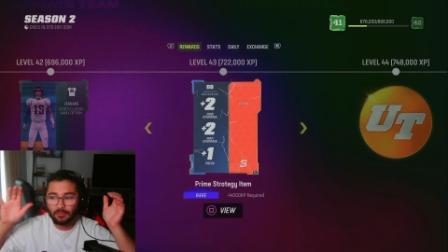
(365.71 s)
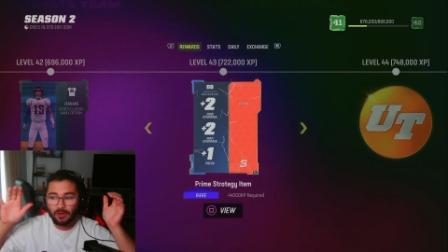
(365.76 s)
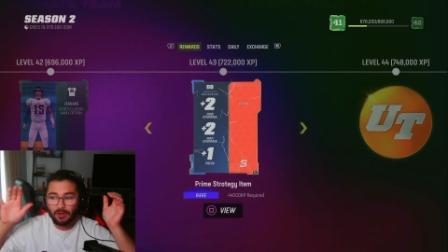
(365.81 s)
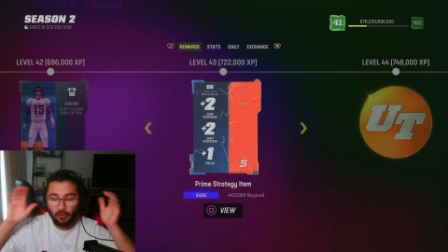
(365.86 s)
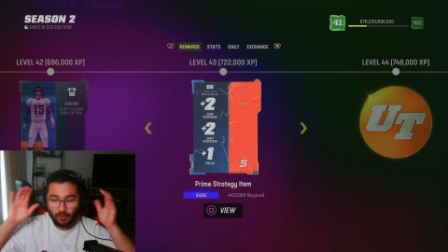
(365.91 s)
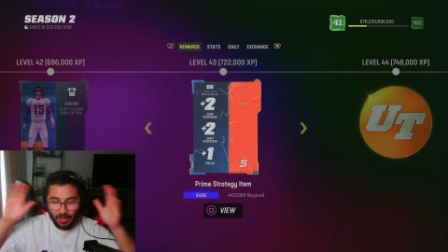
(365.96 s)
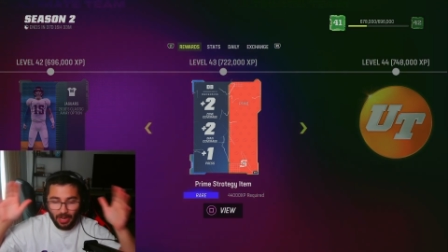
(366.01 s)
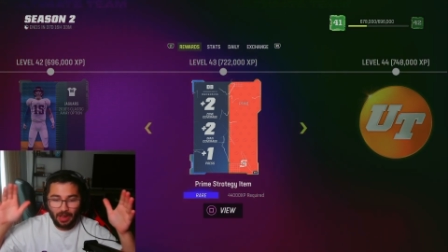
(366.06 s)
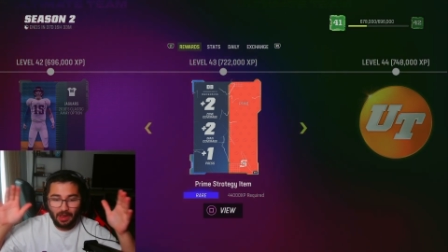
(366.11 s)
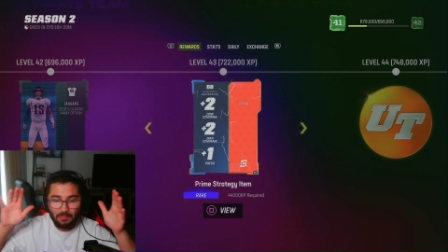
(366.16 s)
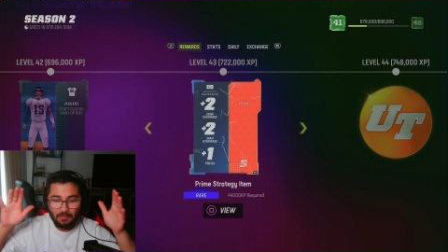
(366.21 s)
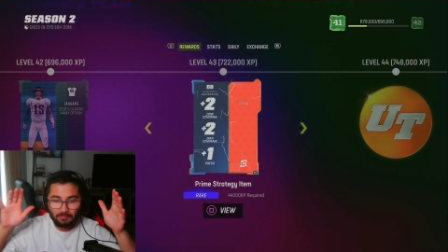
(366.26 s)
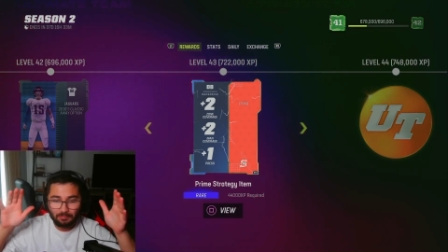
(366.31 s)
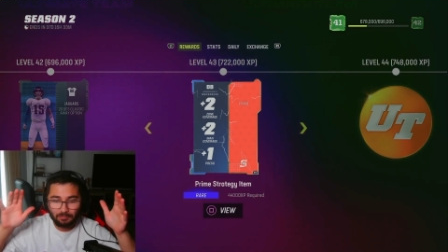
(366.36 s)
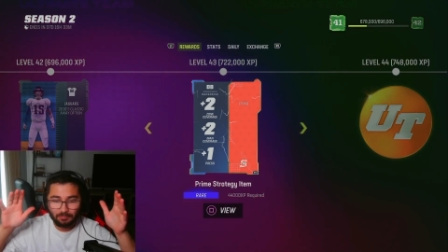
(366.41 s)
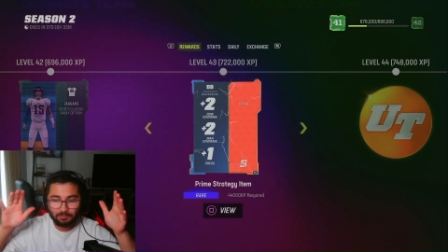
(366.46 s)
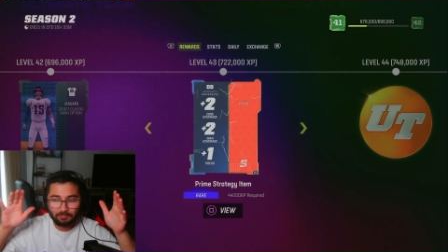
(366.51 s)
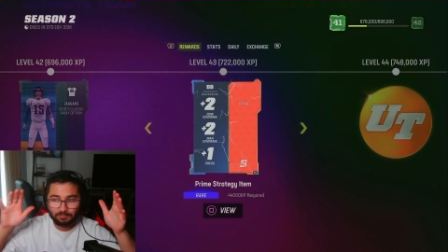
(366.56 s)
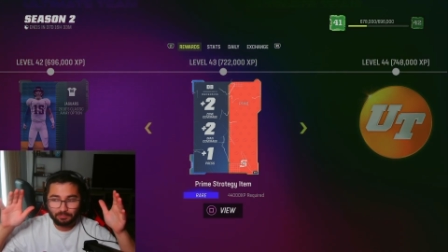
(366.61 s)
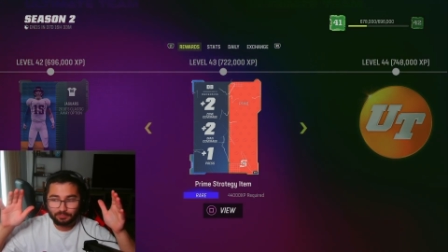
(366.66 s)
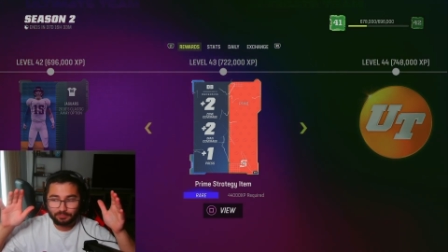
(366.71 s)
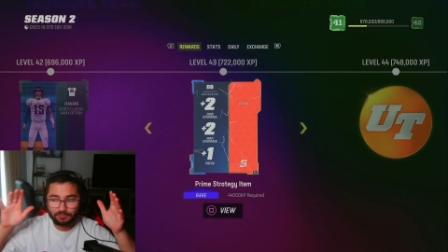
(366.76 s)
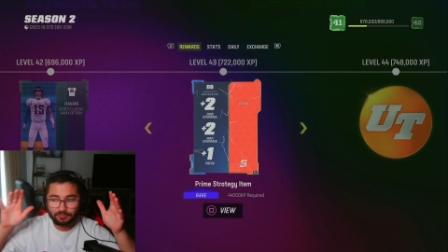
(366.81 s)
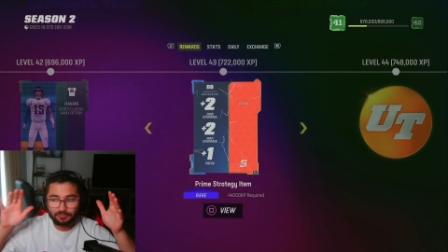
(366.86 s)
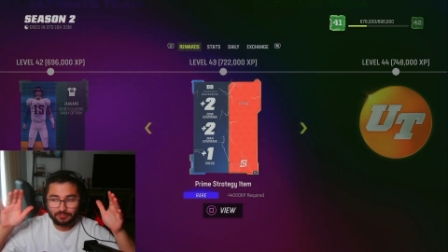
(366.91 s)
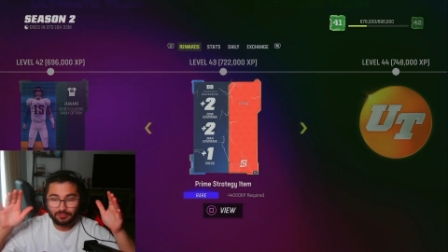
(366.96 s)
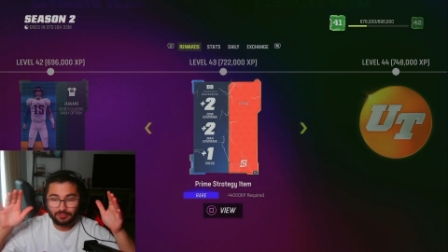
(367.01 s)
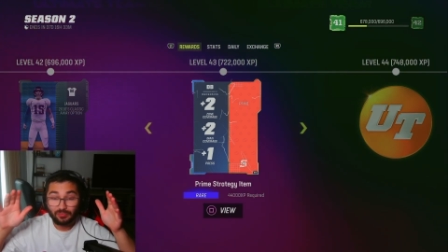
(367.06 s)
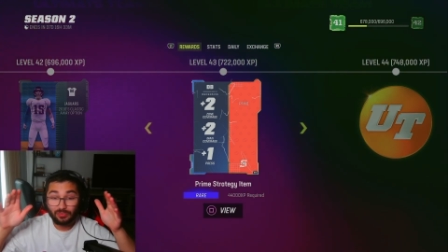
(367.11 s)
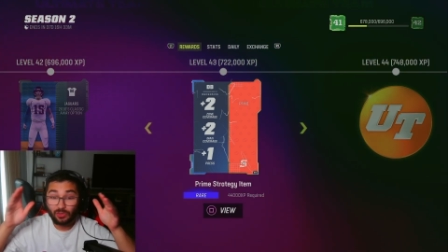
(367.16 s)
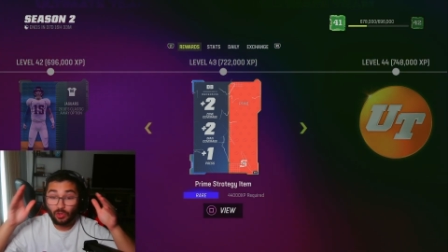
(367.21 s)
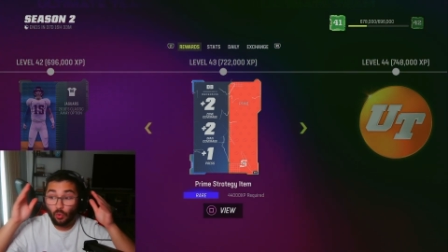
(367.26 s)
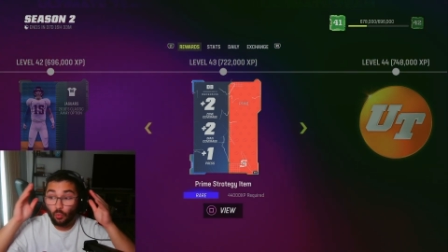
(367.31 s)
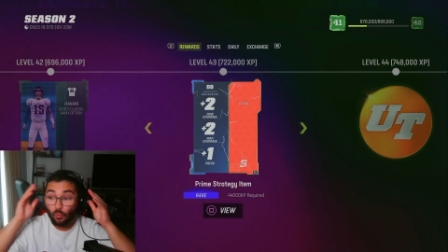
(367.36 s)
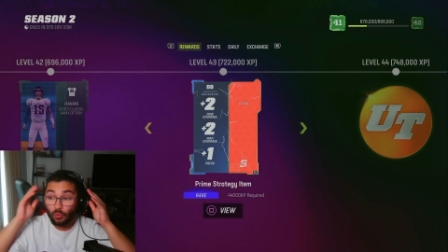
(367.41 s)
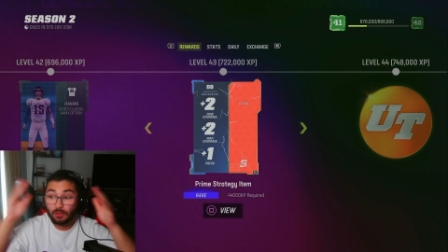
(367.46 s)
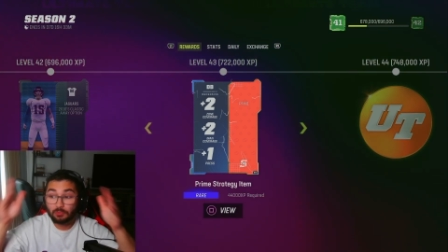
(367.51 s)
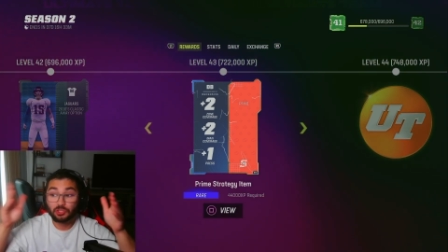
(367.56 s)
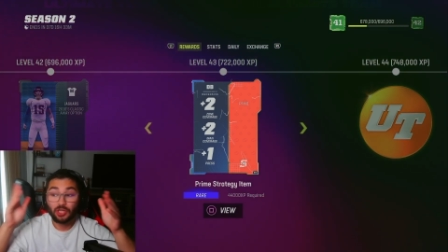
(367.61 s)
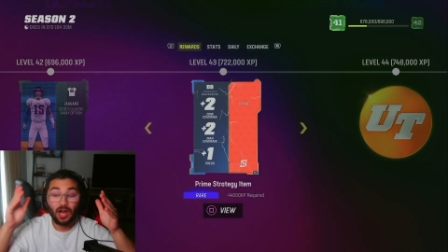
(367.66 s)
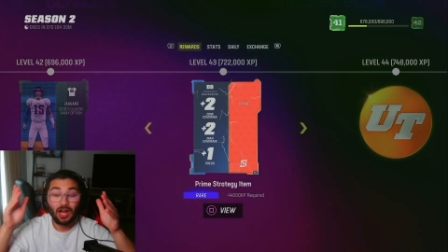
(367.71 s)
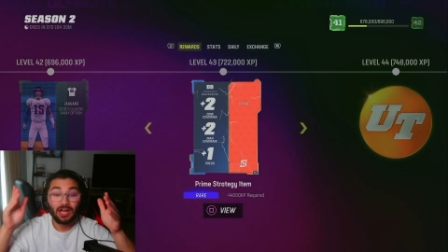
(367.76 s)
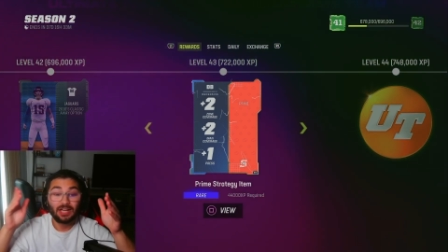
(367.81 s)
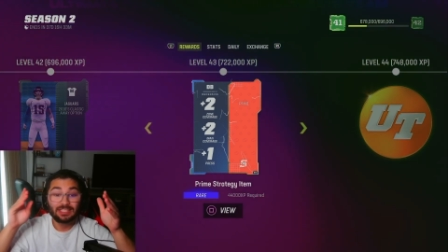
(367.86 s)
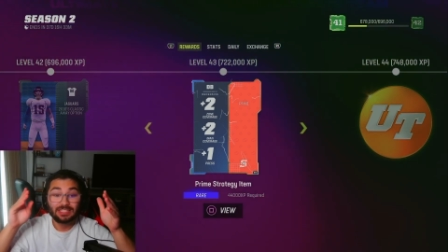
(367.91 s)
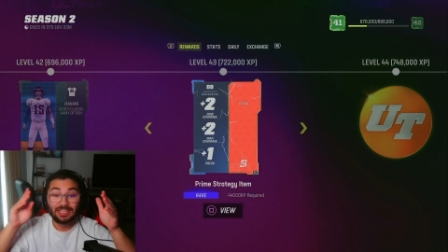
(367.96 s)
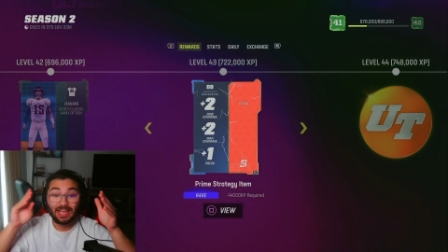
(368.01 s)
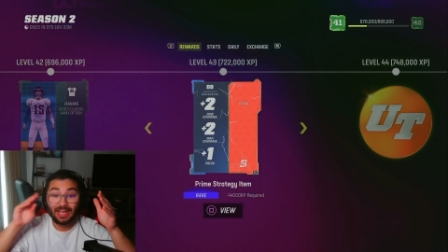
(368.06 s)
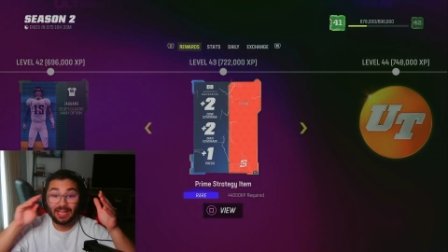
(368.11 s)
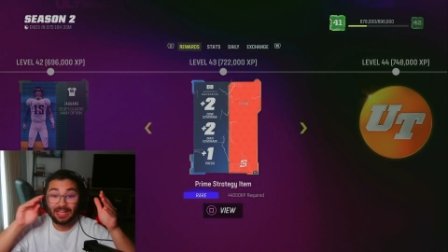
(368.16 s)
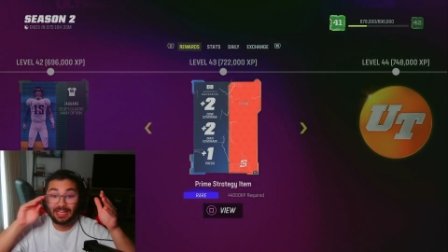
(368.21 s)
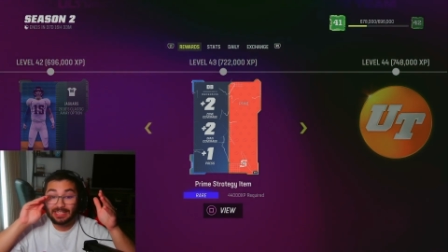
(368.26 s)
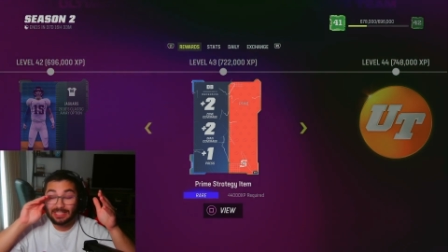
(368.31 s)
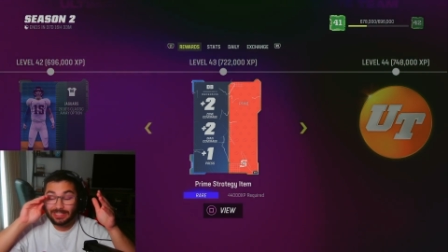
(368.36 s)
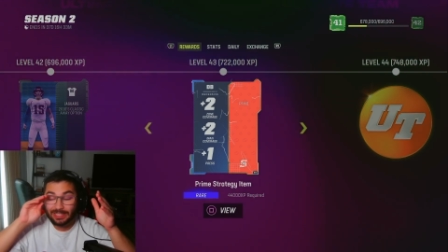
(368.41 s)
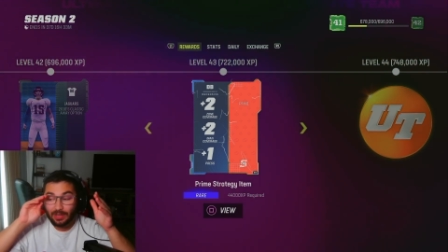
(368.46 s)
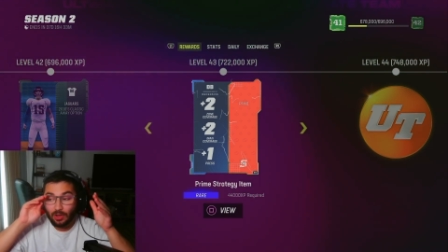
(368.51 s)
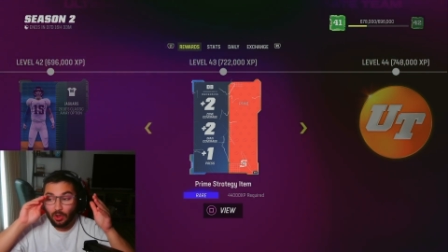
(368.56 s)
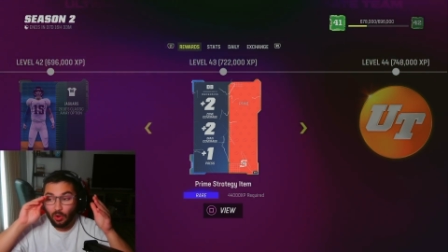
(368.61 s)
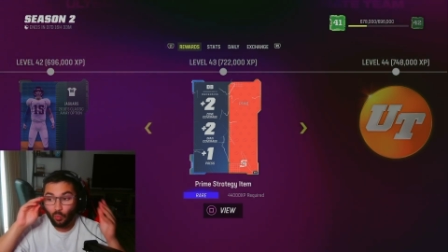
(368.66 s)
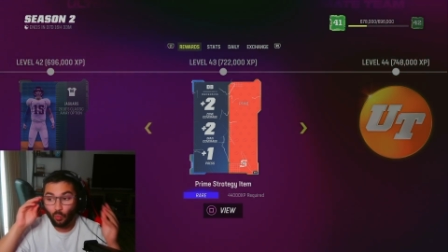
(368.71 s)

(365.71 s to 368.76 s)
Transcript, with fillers: Okay? What I'm trying to say is